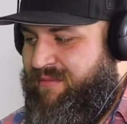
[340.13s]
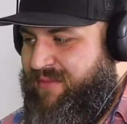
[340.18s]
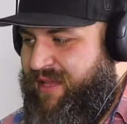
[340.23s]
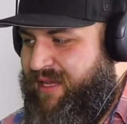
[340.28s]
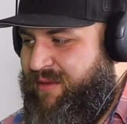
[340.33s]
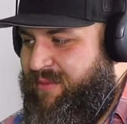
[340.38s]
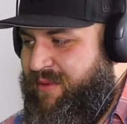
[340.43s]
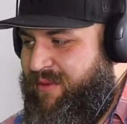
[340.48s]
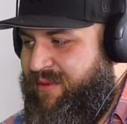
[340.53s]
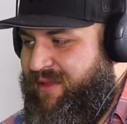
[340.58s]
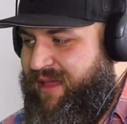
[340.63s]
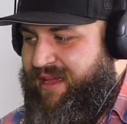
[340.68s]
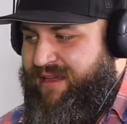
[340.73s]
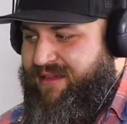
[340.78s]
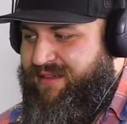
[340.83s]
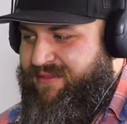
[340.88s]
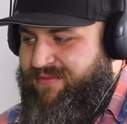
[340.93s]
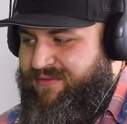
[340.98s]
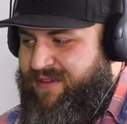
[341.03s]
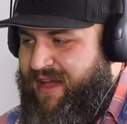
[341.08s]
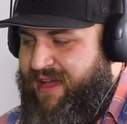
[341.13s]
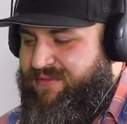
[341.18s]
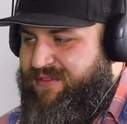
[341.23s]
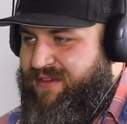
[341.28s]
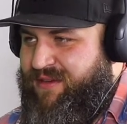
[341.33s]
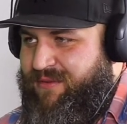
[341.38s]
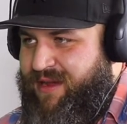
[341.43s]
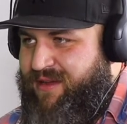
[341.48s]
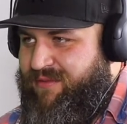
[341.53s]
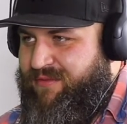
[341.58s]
Like we were like 5 feet away